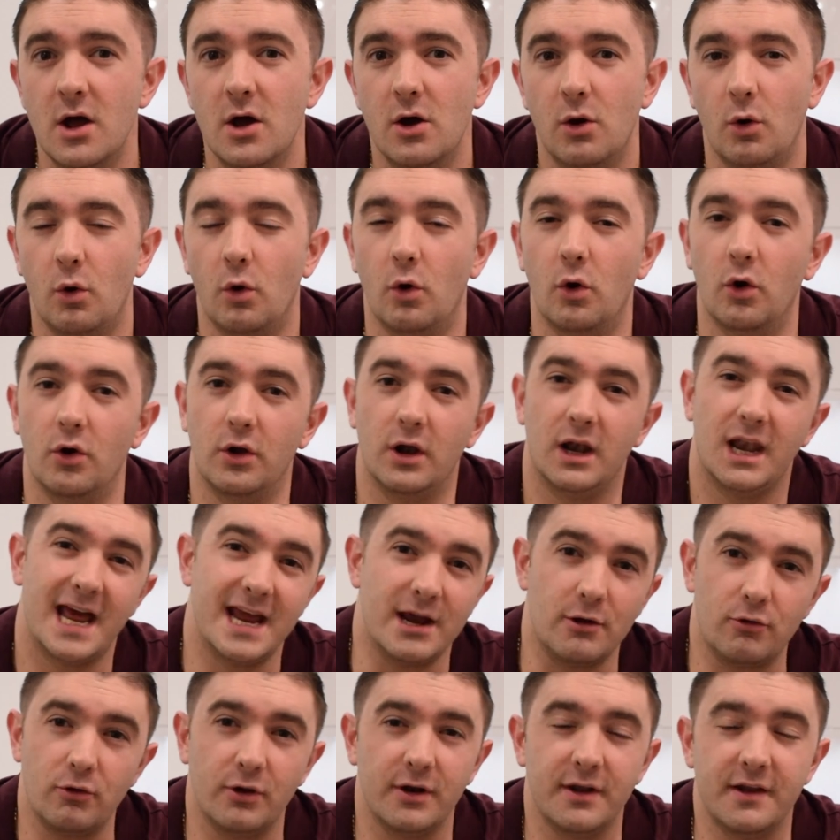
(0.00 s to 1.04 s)
or
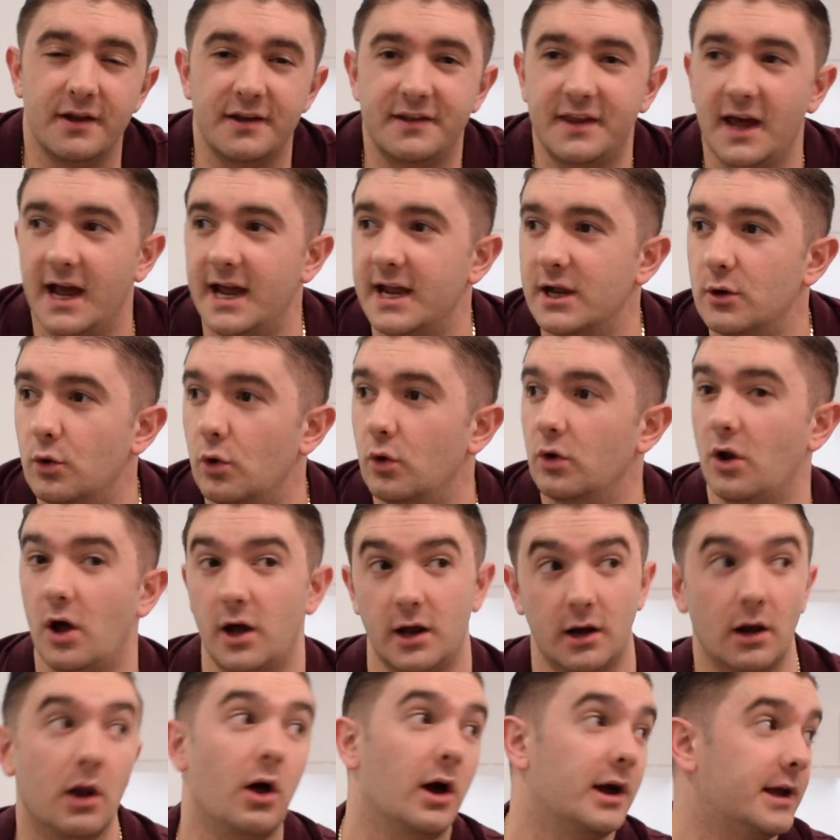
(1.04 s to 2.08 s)
later on in the day, or
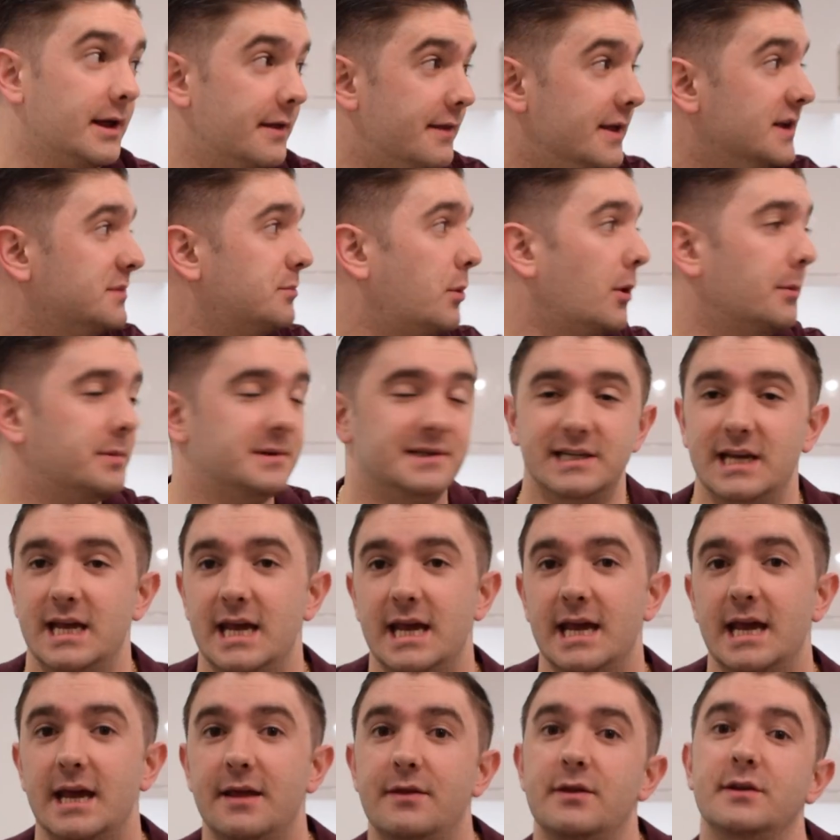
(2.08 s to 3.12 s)
like in this property
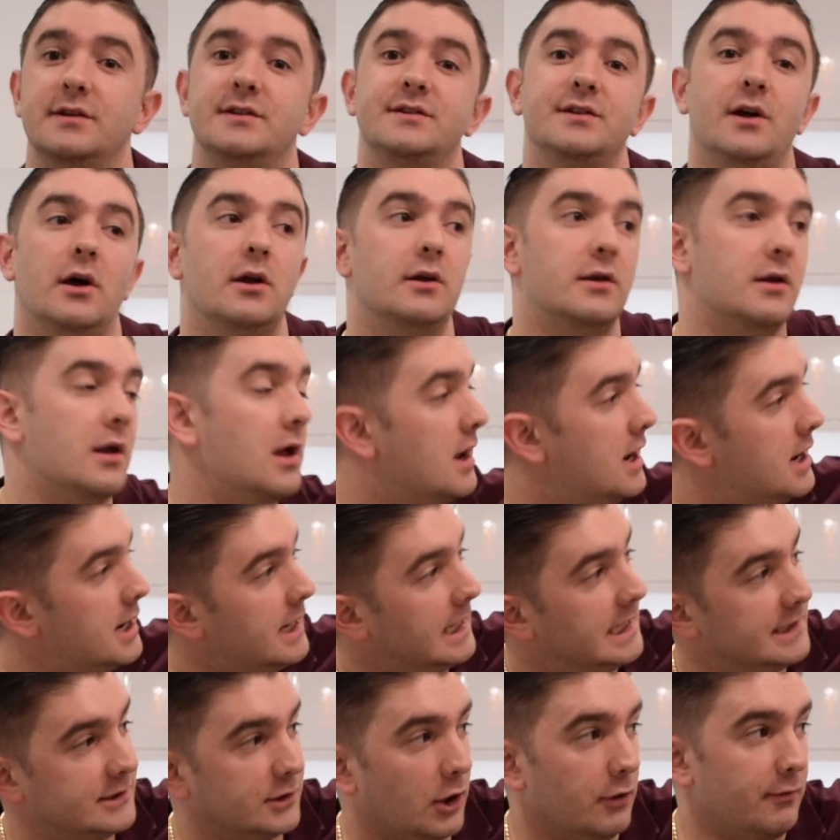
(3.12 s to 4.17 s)
here, the sun
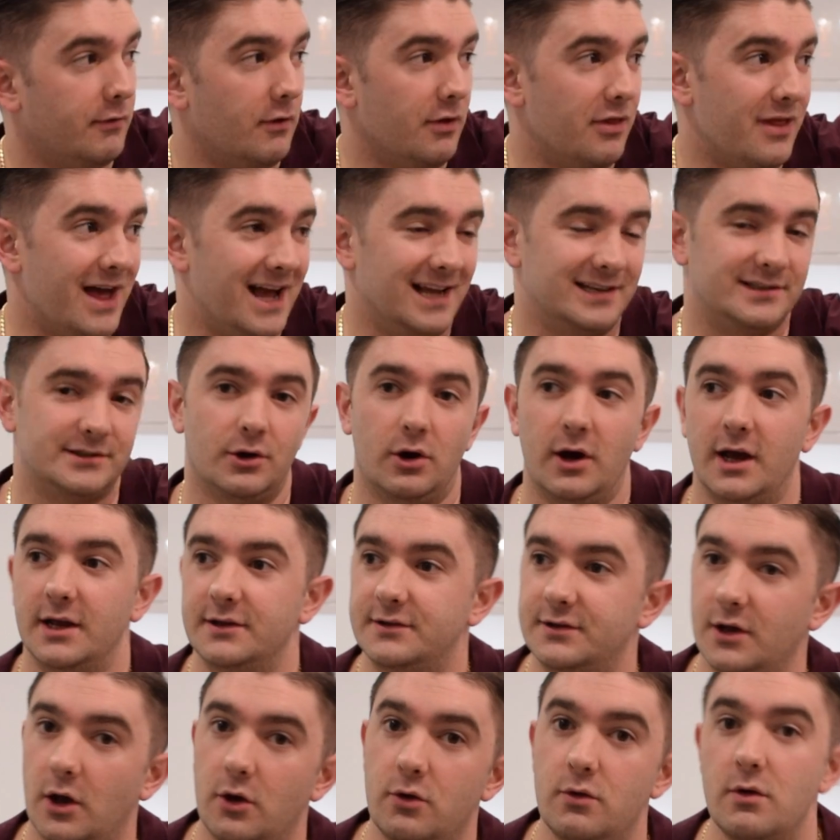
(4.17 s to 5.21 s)
is over on that
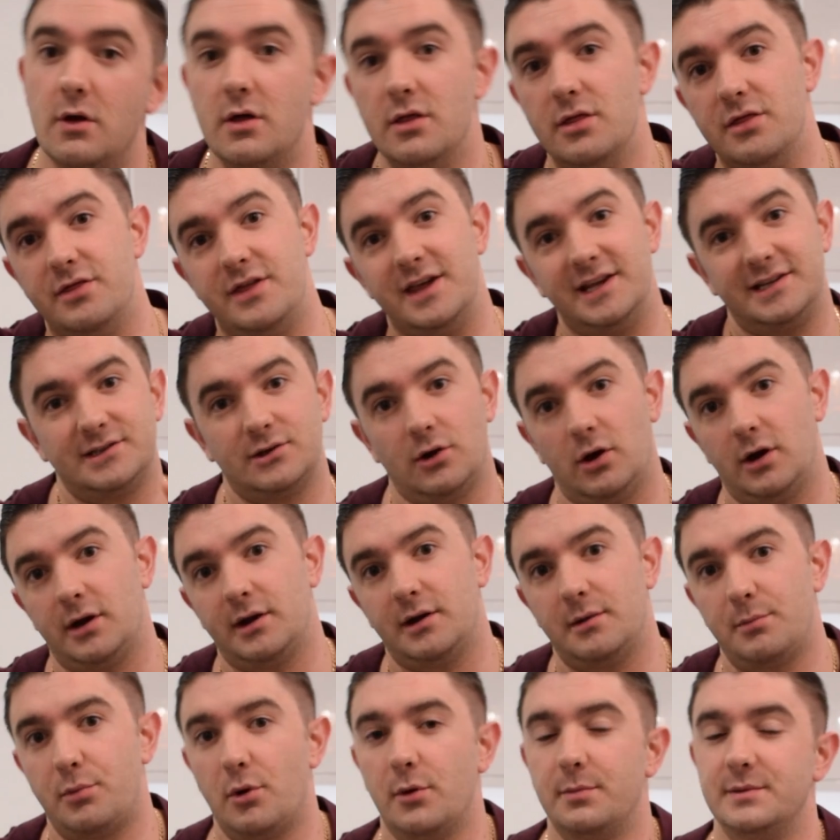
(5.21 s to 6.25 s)
side, so this side
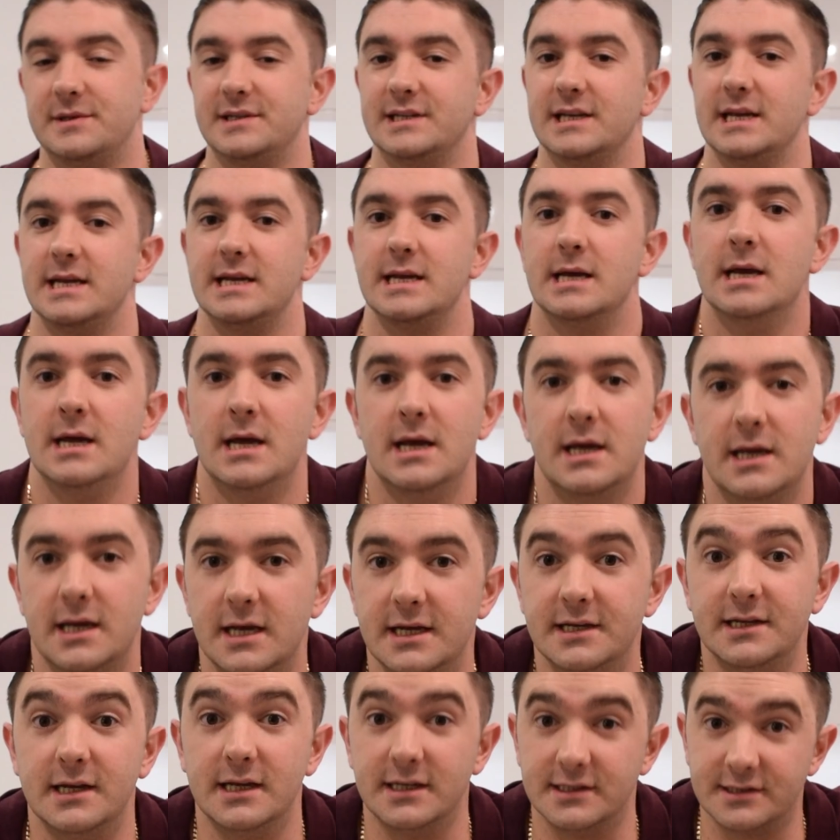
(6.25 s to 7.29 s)
of the property
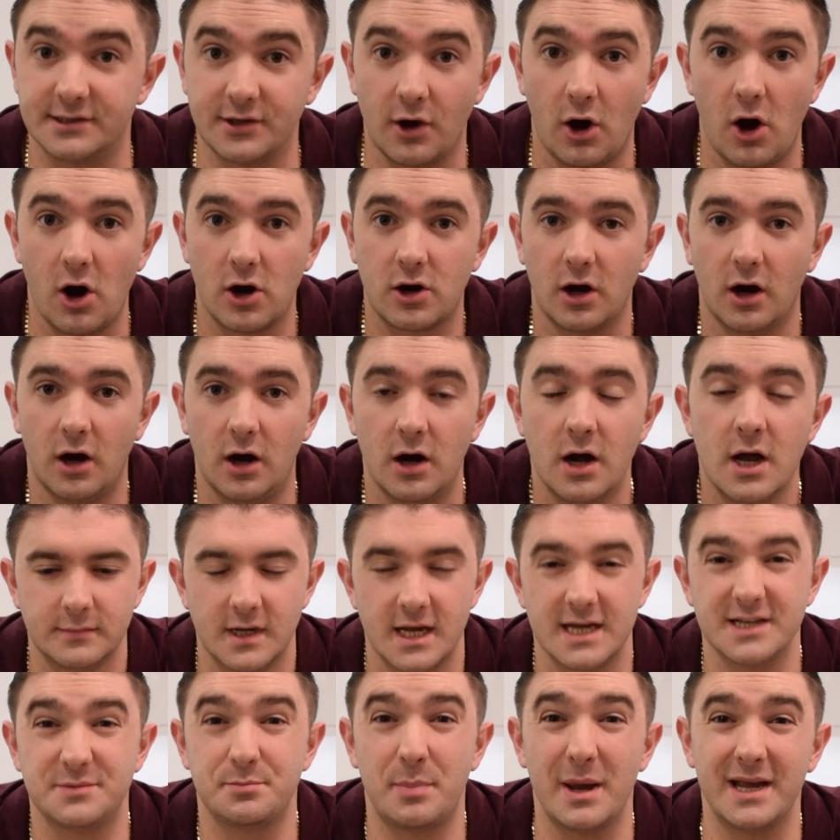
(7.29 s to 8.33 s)
is darker.
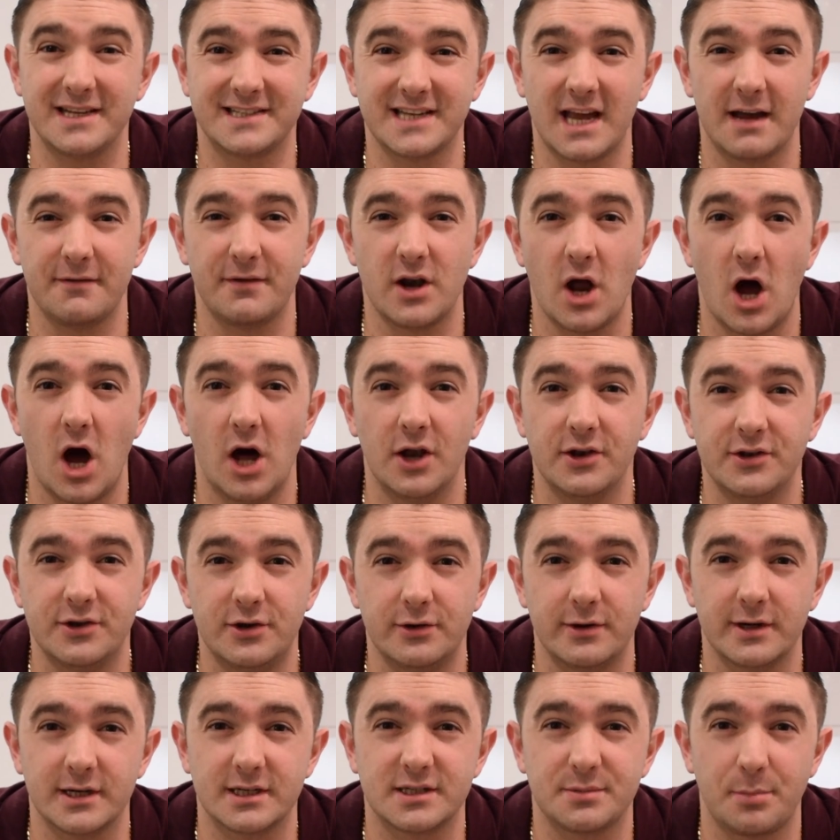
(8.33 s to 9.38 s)
It's better to have an
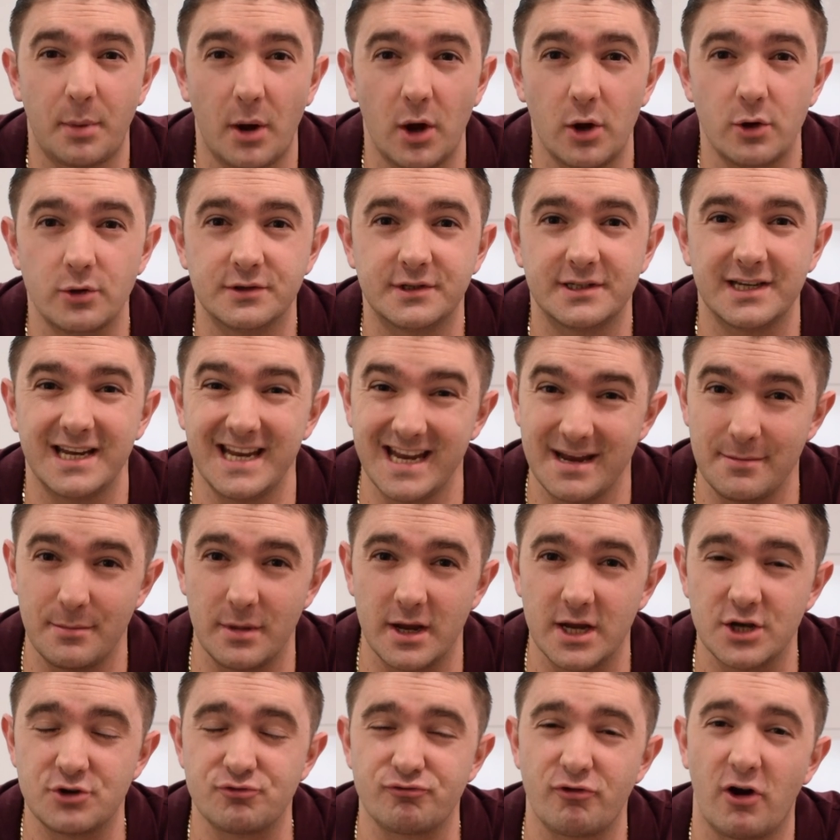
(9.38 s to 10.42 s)
underexposed
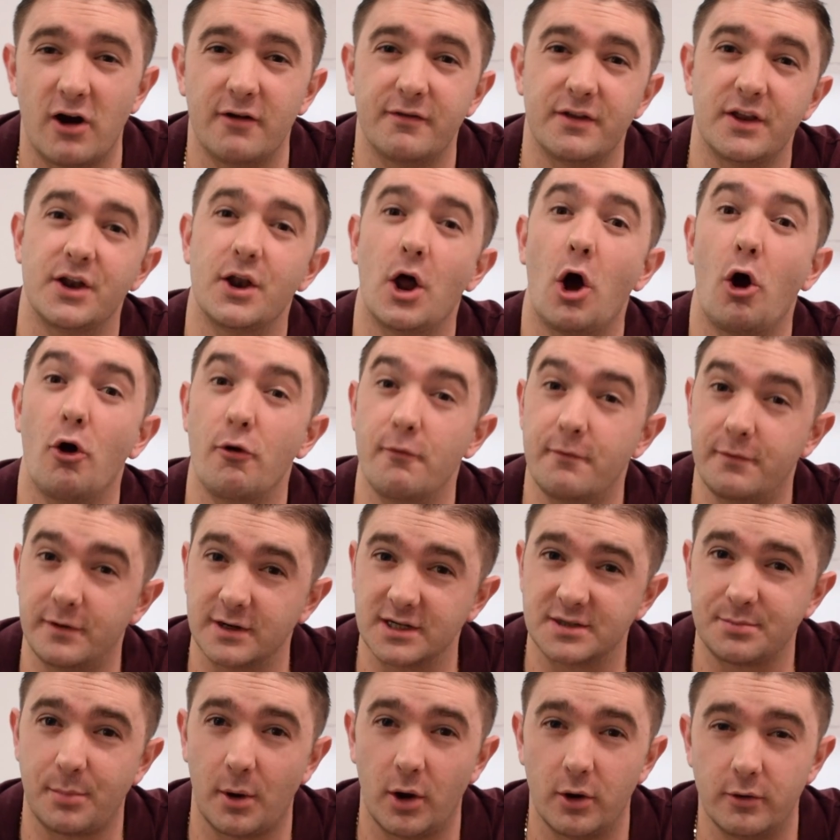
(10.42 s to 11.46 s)
image rather than
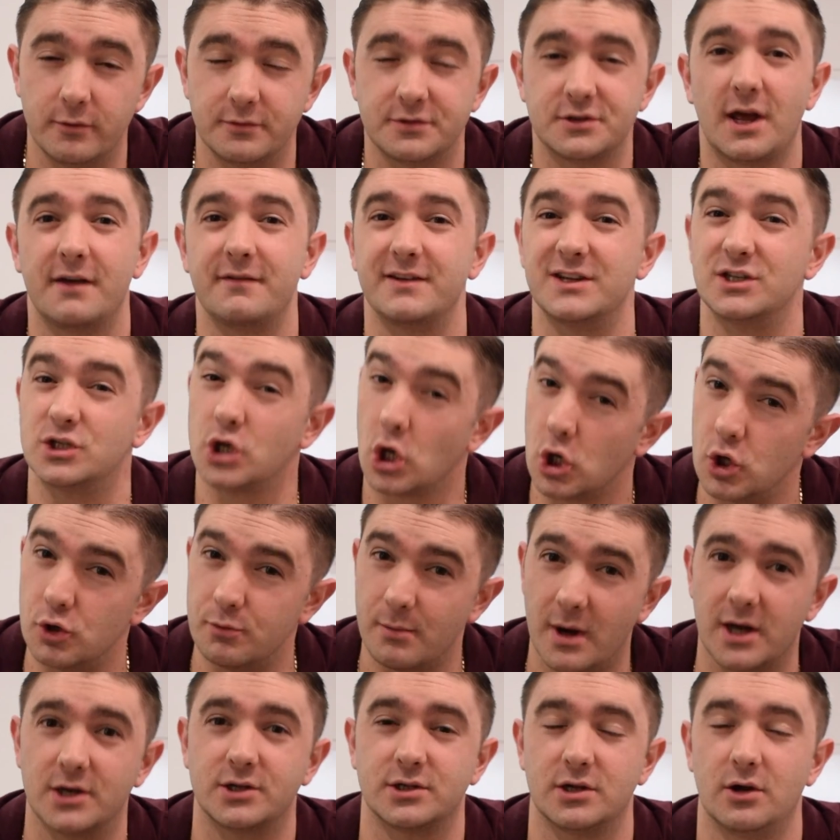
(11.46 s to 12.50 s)
overexposed, having too
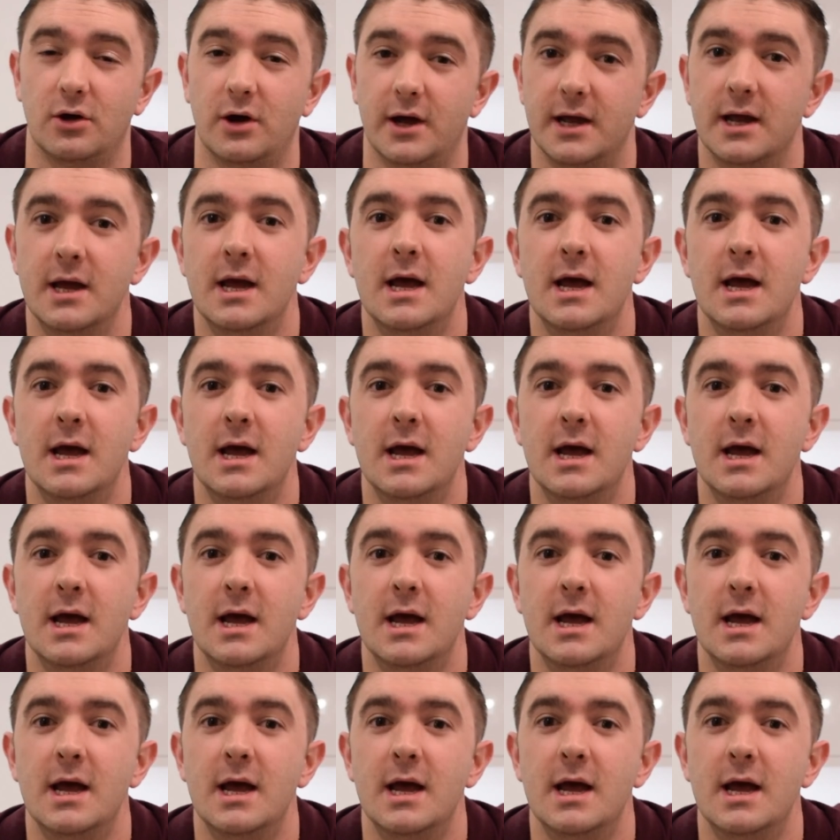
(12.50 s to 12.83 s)
much light,